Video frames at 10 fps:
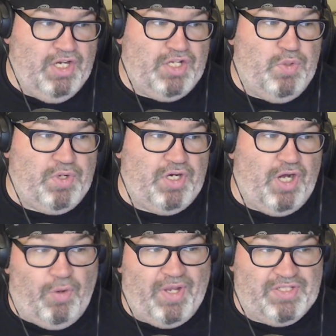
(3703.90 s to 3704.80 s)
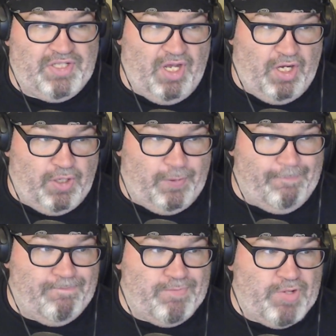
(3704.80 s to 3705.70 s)
you could always go
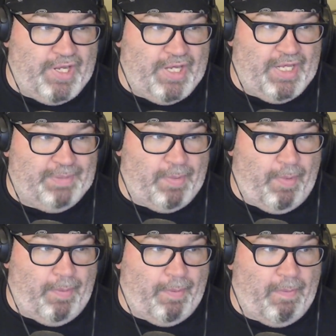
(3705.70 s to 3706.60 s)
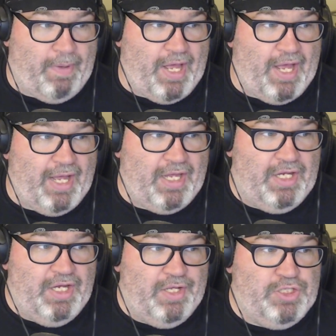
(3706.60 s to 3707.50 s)
and blah, blah, blah, blah, blah.
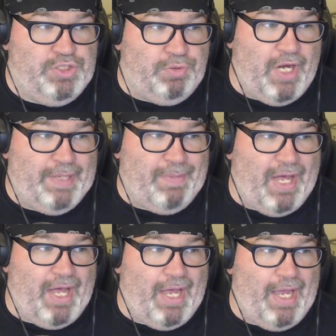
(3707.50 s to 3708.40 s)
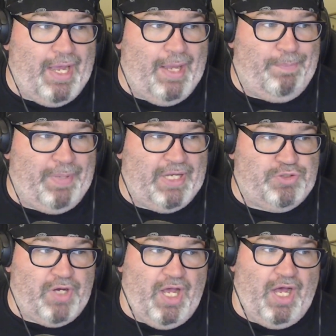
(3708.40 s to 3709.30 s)
Join my
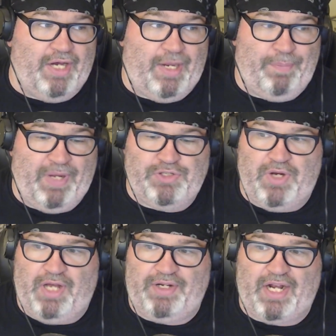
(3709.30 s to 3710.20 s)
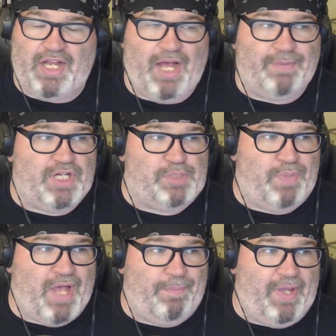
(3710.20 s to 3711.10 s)
Patreon at patreon.com slash
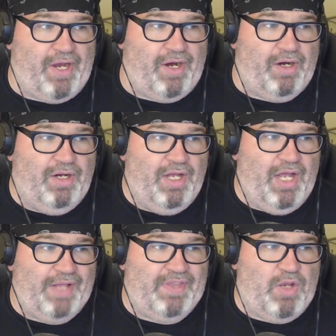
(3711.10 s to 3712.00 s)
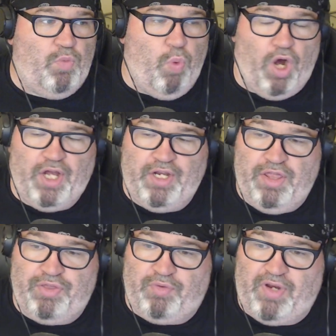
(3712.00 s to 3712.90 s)
patbaer at the one,
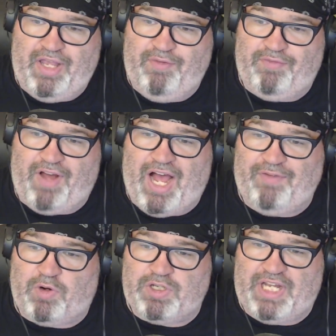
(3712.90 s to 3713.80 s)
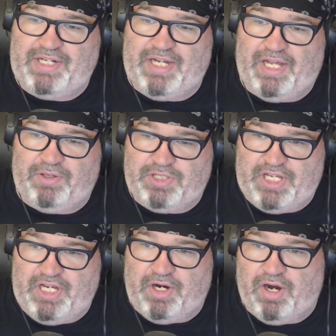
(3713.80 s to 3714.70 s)
three, five, or $10
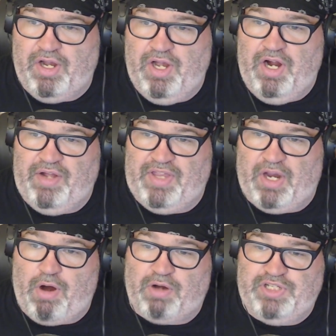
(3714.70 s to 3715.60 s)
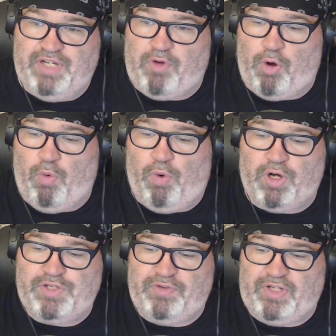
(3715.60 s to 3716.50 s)
tier. There are different
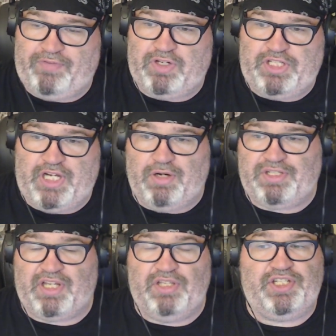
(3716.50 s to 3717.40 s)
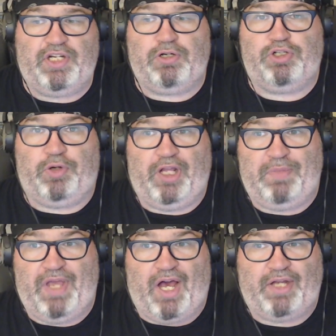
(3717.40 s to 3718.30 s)
rewards for the different tiers. Consider joining
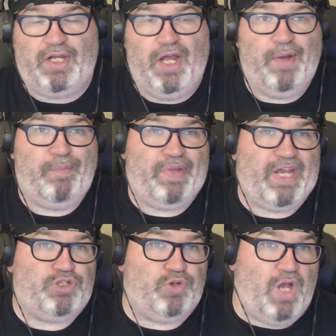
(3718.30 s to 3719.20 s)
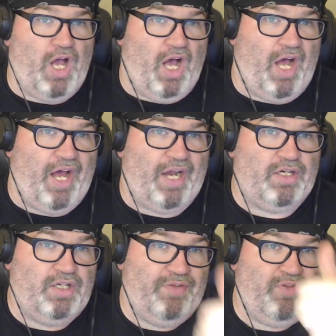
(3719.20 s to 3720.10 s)
me on Patreon
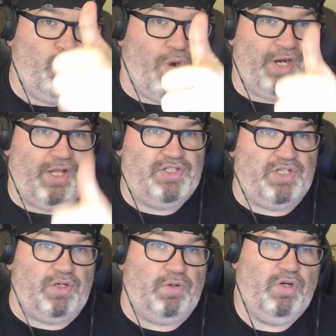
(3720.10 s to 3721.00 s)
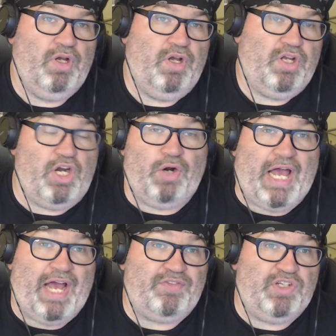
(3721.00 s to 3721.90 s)
if you wanted to. You don't
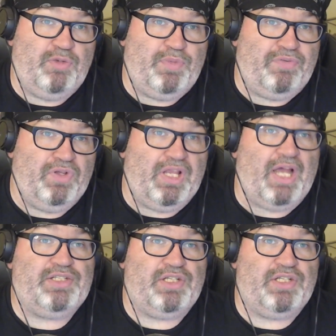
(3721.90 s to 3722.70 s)
have to, but if you'd like